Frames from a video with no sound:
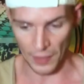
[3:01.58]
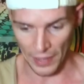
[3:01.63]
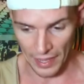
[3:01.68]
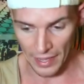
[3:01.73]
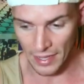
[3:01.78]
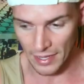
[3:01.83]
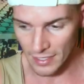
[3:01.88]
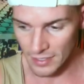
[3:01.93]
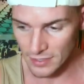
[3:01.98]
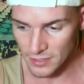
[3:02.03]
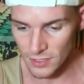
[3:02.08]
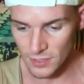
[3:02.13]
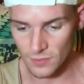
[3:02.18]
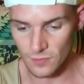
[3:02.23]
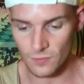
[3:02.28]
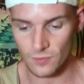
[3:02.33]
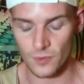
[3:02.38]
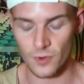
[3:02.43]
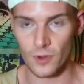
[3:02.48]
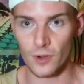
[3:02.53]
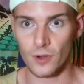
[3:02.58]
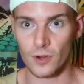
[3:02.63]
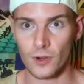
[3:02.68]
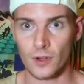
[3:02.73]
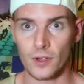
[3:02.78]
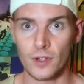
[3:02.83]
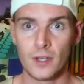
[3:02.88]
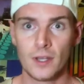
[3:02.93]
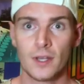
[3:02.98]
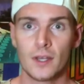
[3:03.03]
pants
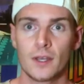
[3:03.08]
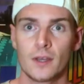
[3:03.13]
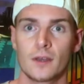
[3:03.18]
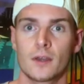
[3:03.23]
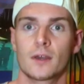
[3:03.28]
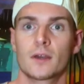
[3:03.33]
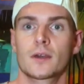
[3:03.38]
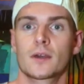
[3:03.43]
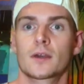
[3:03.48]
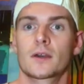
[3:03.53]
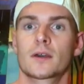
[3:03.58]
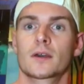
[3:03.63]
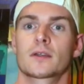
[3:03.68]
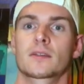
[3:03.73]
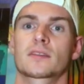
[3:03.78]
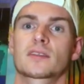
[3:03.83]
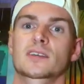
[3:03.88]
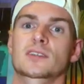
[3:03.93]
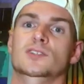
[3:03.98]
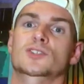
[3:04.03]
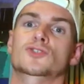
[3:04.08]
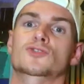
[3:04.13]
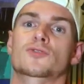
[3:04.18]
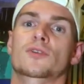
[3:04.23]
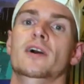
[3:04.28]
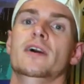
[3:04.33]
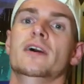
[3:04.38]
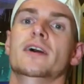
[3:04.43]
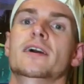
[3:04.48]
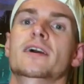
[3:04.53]
for this
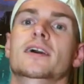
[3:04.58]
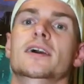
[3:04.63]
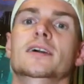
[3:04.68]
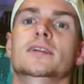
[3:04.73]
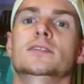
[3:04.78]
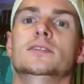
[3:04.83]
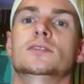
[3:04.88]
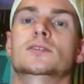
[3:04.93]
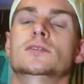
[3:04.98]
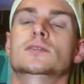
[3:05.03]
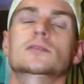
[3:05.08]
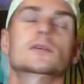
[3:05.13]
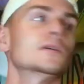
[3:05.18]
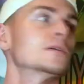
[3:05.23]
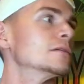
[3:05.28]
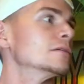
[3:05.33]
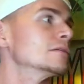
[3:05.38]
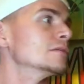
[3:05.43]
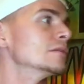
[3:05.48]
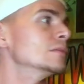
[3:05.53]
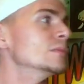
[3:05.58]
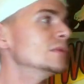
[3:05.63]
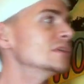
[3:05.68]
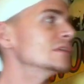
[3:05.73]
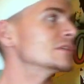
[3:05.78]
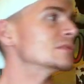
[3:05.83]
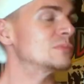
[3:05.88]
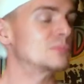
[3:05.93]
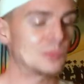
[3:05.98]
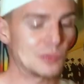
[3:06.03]
try on. So let me
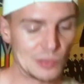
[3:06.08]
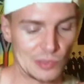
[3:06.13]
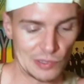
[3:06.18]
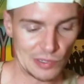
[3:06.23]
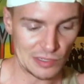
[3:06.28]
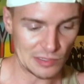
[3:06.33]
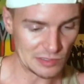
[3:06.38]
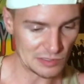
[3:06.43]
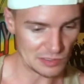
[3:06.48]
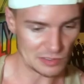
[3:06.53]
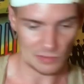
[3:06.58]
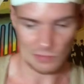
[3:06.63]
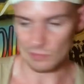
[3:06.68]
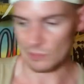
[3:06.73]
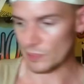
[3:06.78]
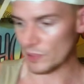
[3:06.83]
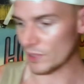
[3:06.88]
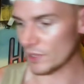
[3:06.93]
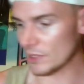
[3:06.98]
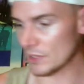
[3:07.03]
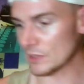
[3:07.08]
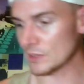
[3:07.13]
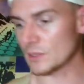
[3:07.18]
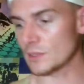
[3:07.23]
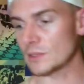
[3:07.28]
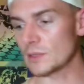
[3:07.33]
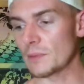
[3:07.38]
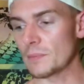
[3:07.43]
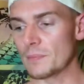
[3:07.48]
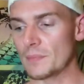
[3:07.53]
just put on some pants
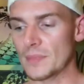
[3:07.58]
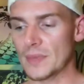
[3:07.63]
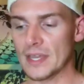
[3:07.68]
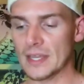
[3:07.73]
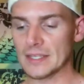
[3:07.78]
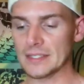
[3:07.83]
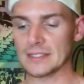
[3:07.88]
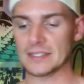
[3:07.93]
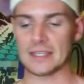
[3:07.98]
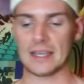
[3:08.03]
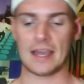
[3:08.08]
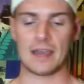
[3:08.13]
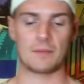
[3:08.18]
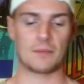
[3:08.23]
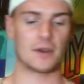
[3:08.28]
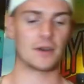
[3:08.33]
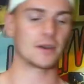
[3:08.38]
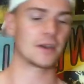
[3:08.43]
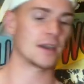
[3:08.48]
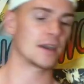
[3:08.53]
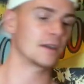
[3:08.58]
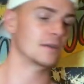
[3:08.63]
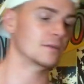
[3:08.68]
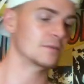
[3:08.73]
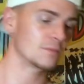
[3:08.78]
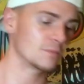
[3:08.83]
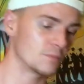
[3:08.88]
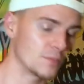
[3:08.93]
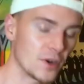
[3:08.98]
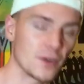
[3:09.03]
in the meantime. Okay,
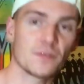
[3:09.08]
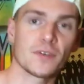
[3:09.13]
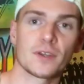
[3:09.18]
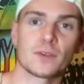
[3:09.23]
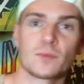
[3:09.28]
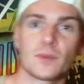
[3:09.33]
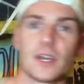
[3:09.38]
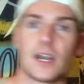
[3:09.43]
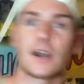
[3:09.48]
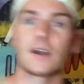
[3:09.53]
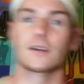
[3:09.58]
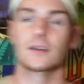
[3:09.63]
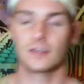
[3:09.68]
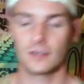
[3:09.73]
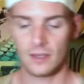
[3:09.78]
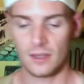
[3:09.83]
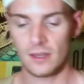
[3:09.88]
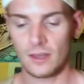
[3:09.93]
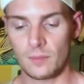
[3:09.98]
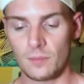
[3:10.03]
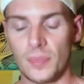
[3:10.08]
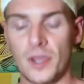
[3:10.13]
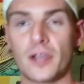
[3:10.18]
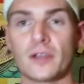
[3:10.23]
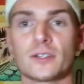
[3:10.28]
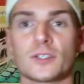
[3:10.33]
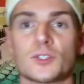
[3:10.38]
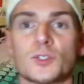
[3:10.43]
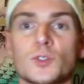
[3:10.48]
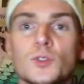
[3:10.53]
perfect. We got a
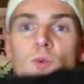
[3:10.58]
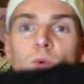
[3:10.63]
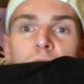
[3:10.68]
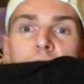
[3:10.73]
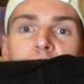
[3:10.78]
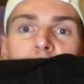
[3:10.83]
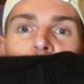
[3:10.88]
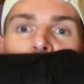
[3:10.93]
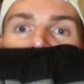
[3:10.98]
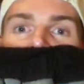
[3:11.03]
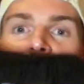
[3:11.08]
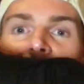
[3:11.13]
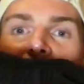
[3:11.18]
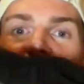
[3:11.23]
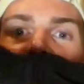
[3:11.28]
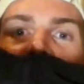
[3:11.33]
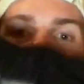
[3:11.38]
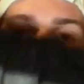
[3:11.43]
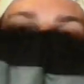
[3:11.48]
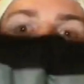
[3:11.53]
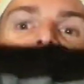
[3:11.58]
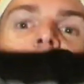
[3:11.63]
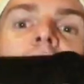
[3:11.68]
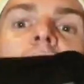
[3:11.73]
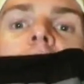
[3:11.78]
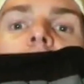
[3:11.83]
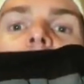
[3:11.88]
pair of shorts right here that I